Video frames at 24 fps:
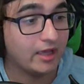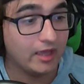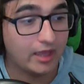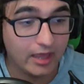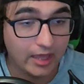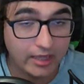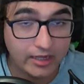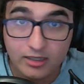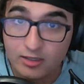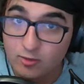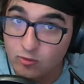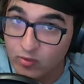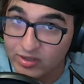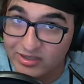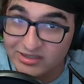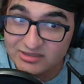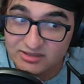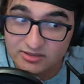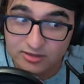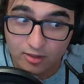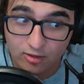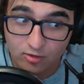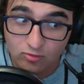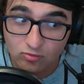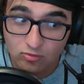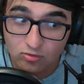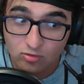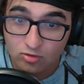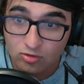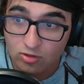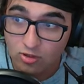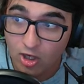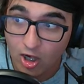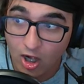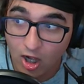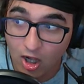Anyways, though,
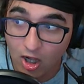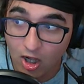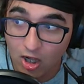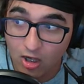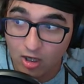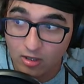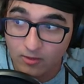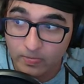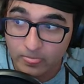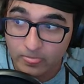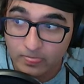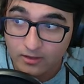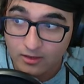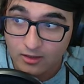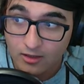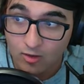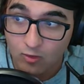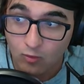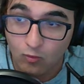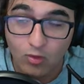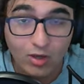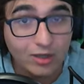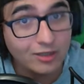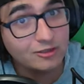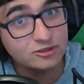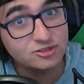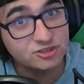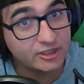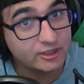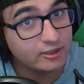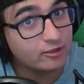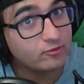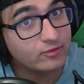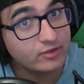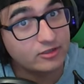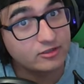um, water
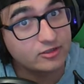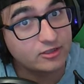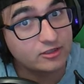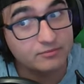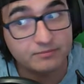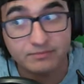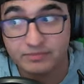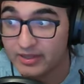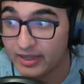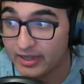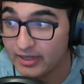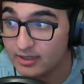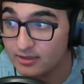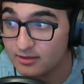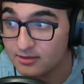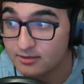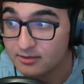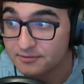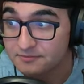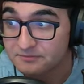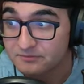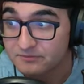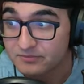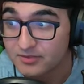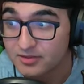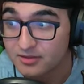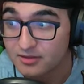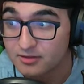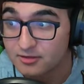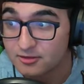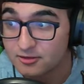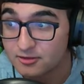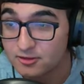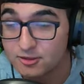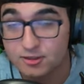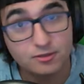generator complaint.
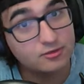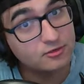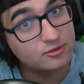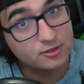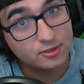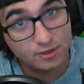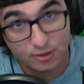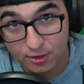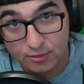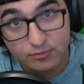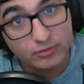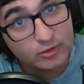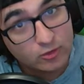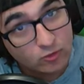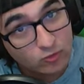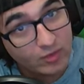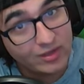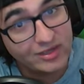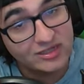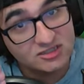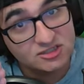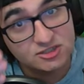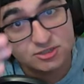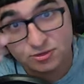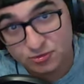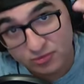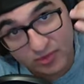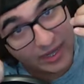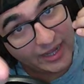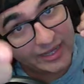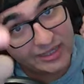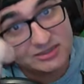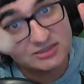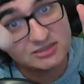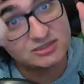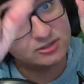Your your request, you
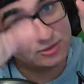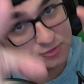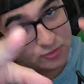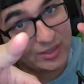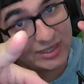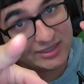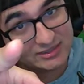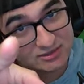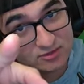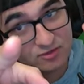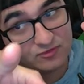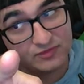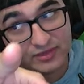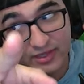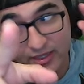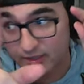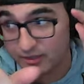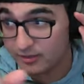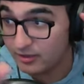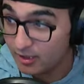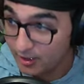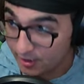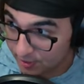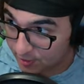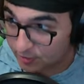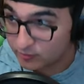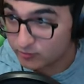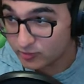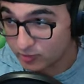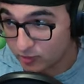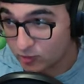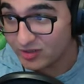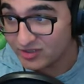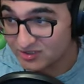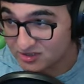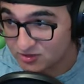guys, you guys over there, your
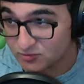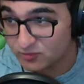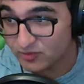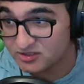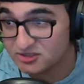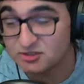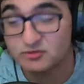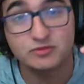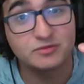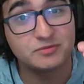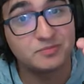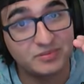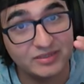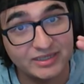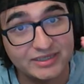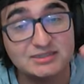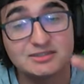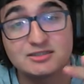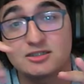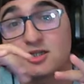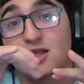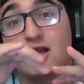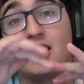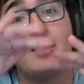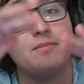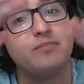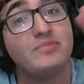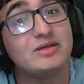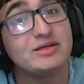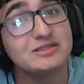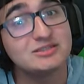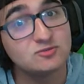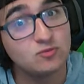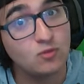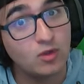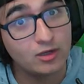request was to replace the
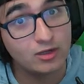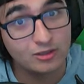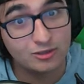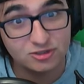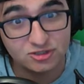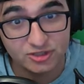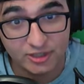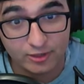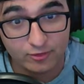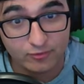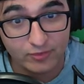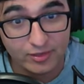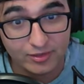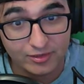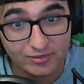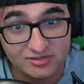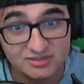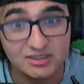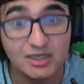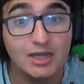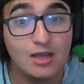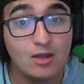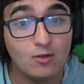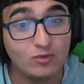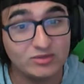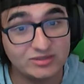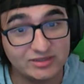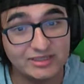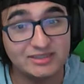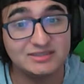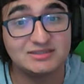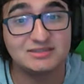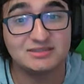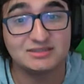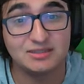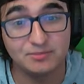complex water generators with a
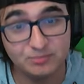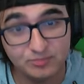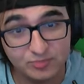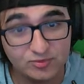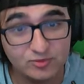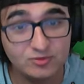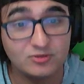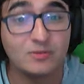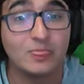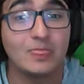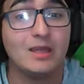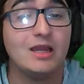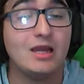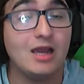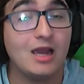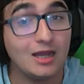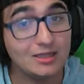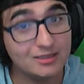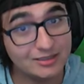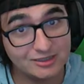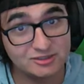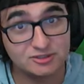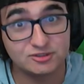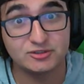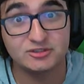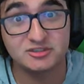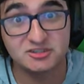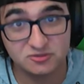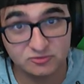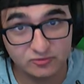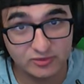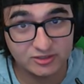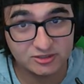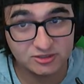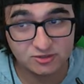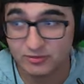simple electric
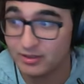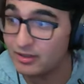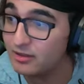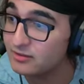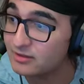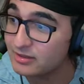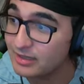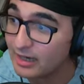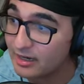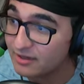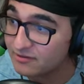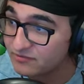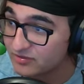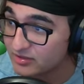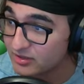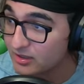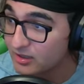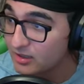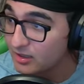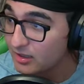switch rather than having